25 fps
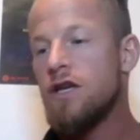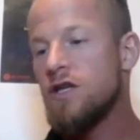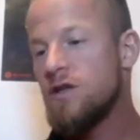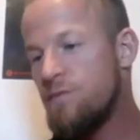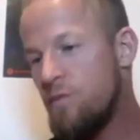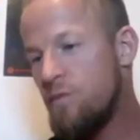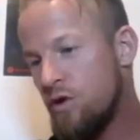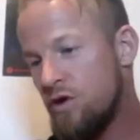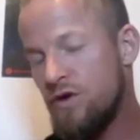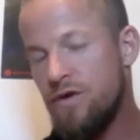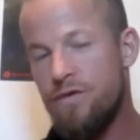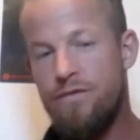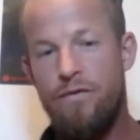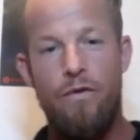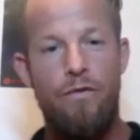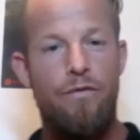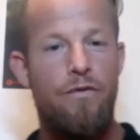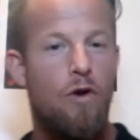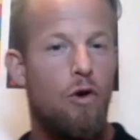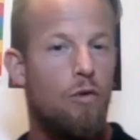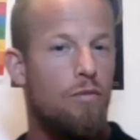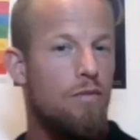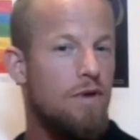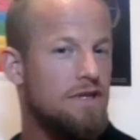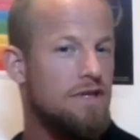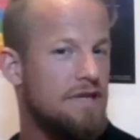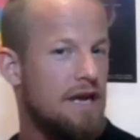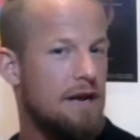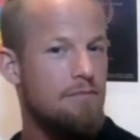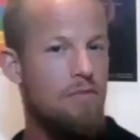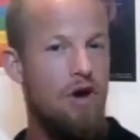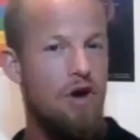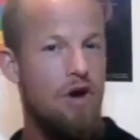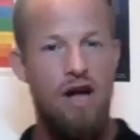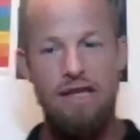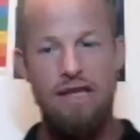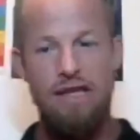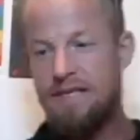spiritual fulfillment and
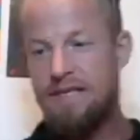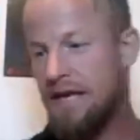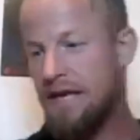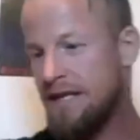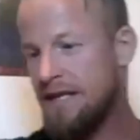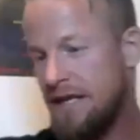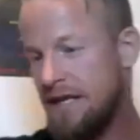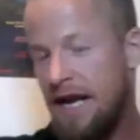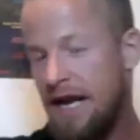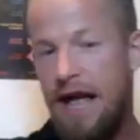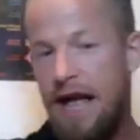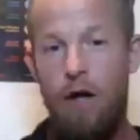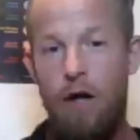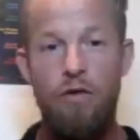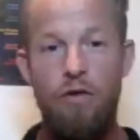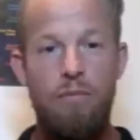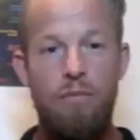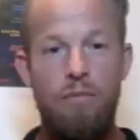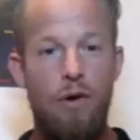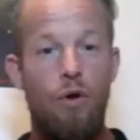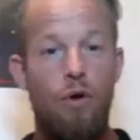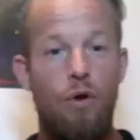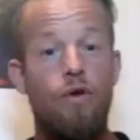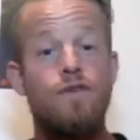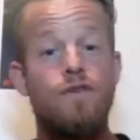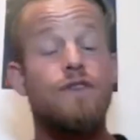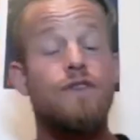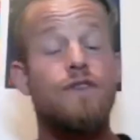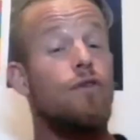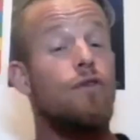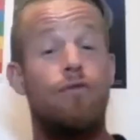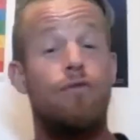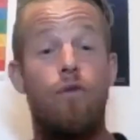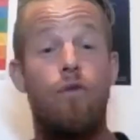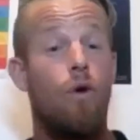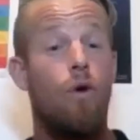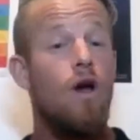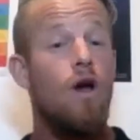mindset and health, but also
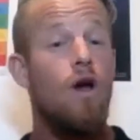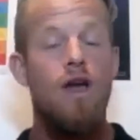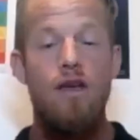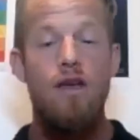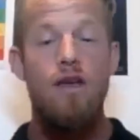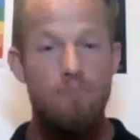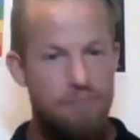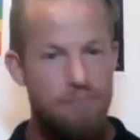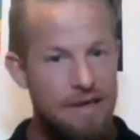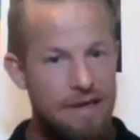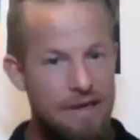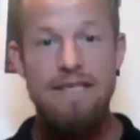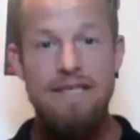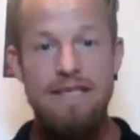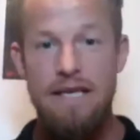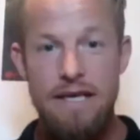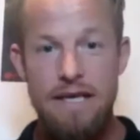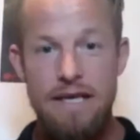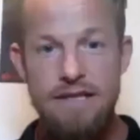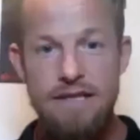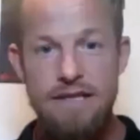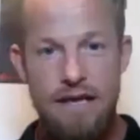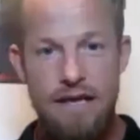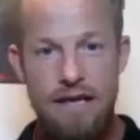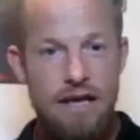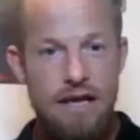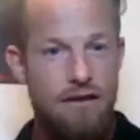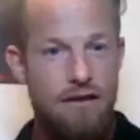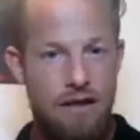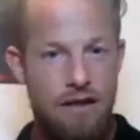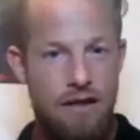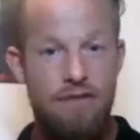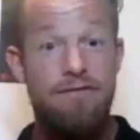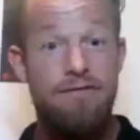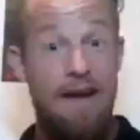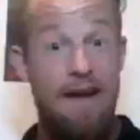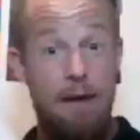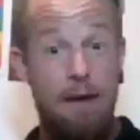for business and the other
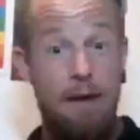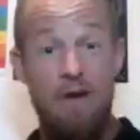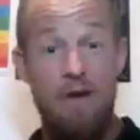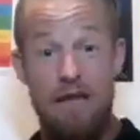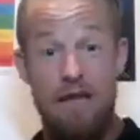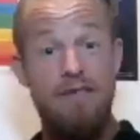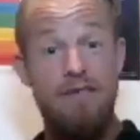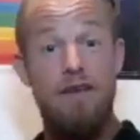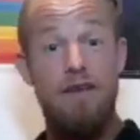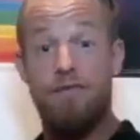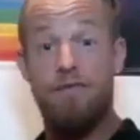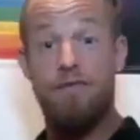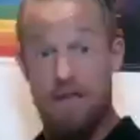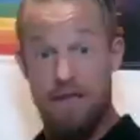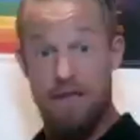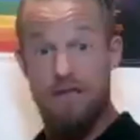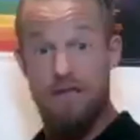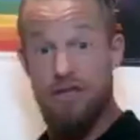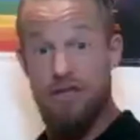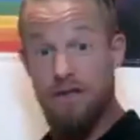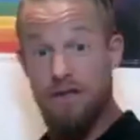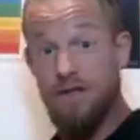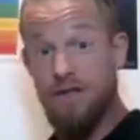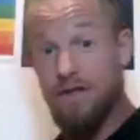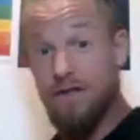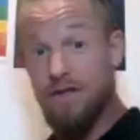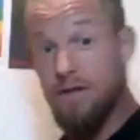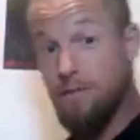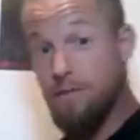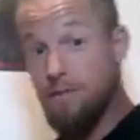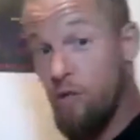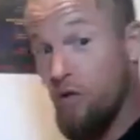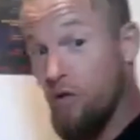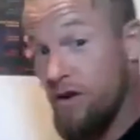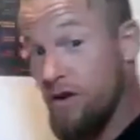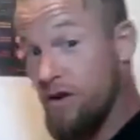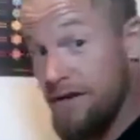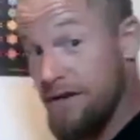family stuff that's just as
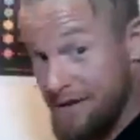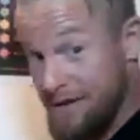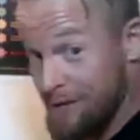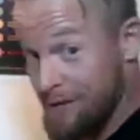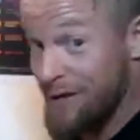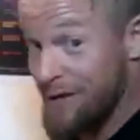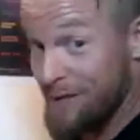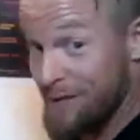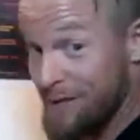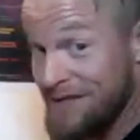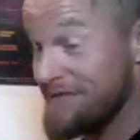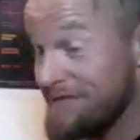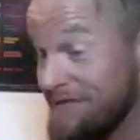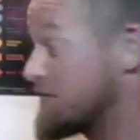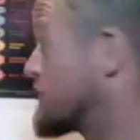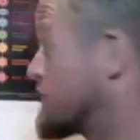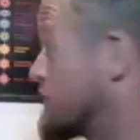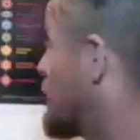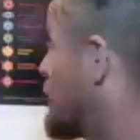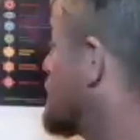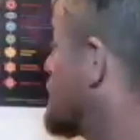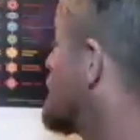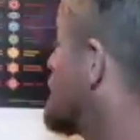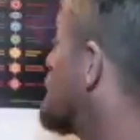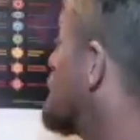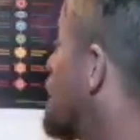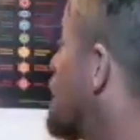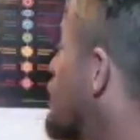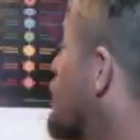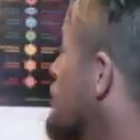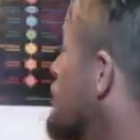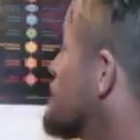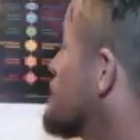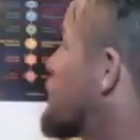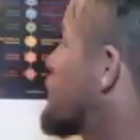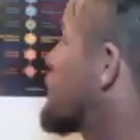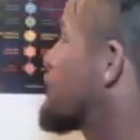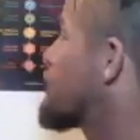sometimes even not more
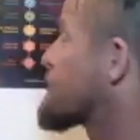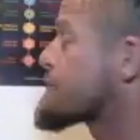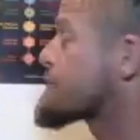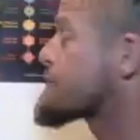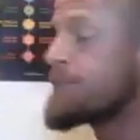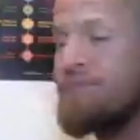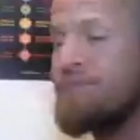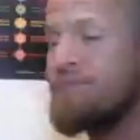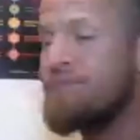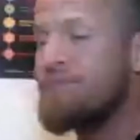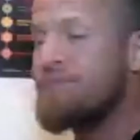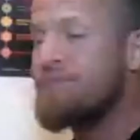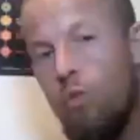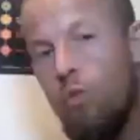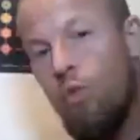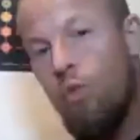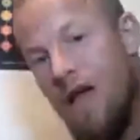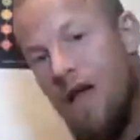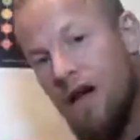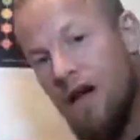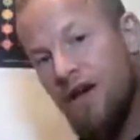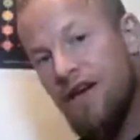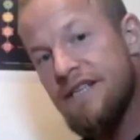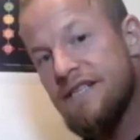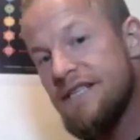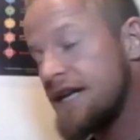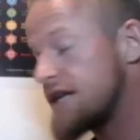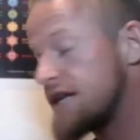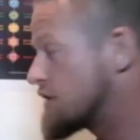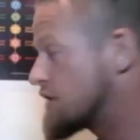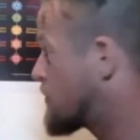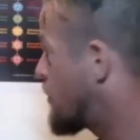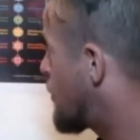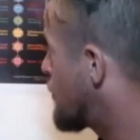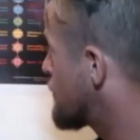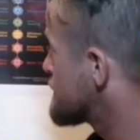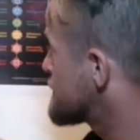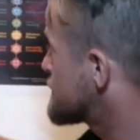important. We are going to set
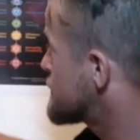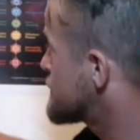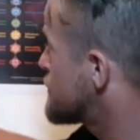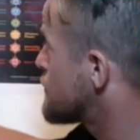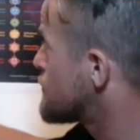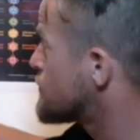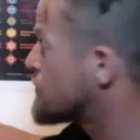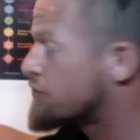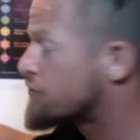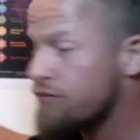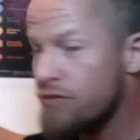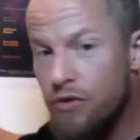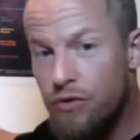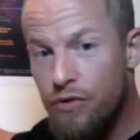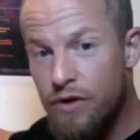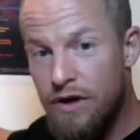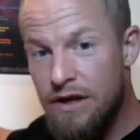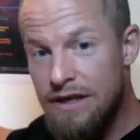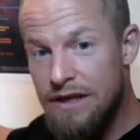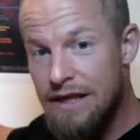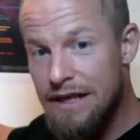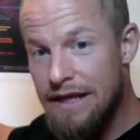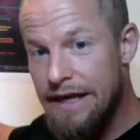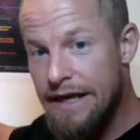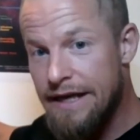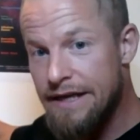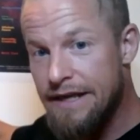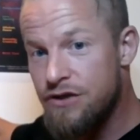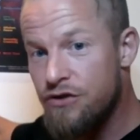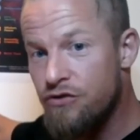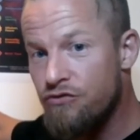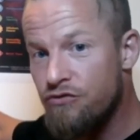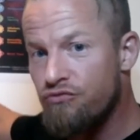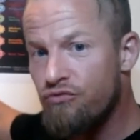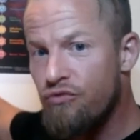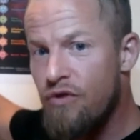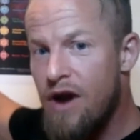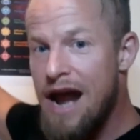goals congruently
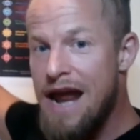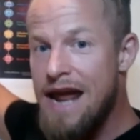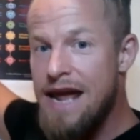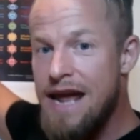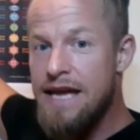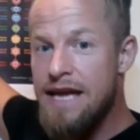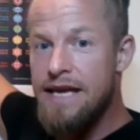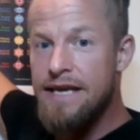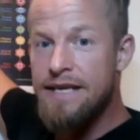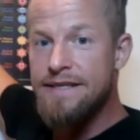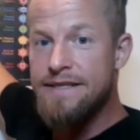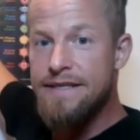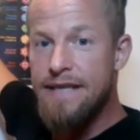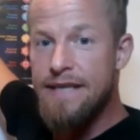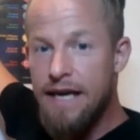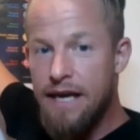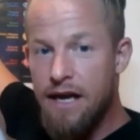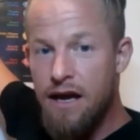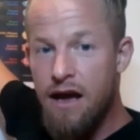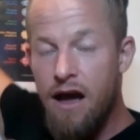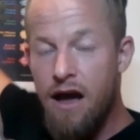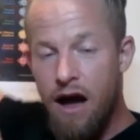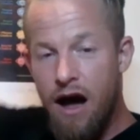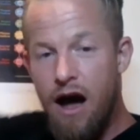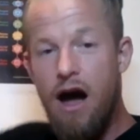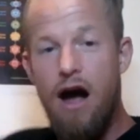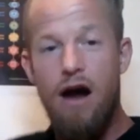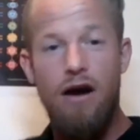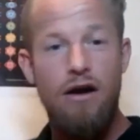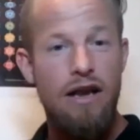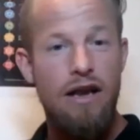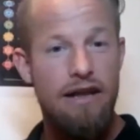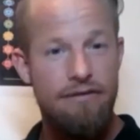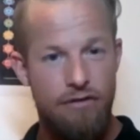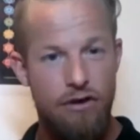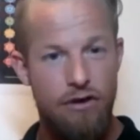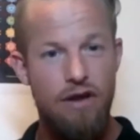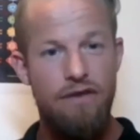to raising our
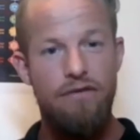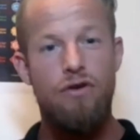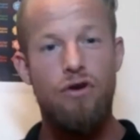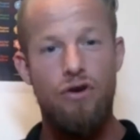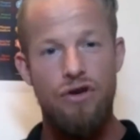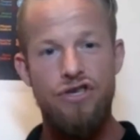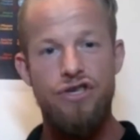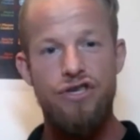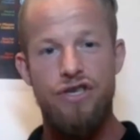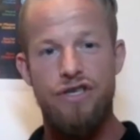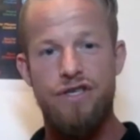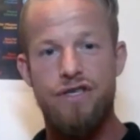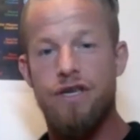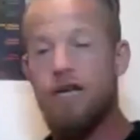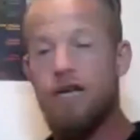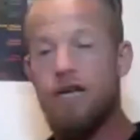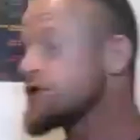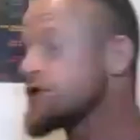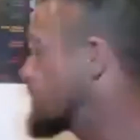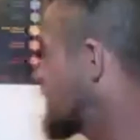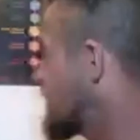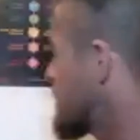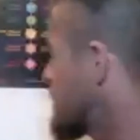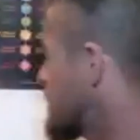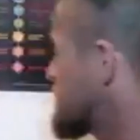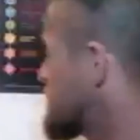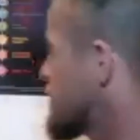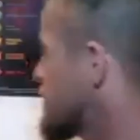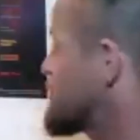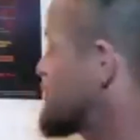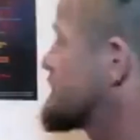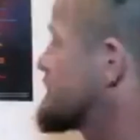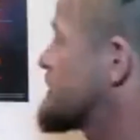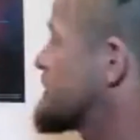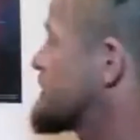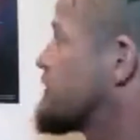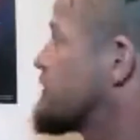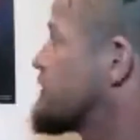level of consciousness. We're going to be
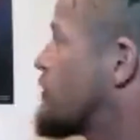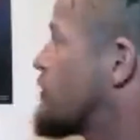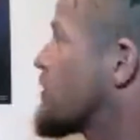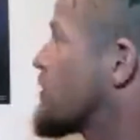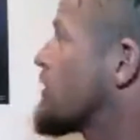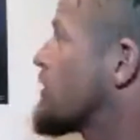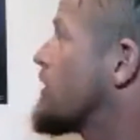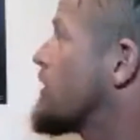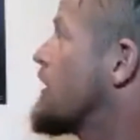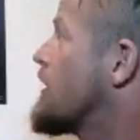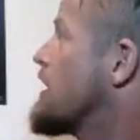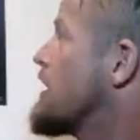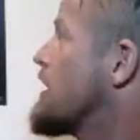using the model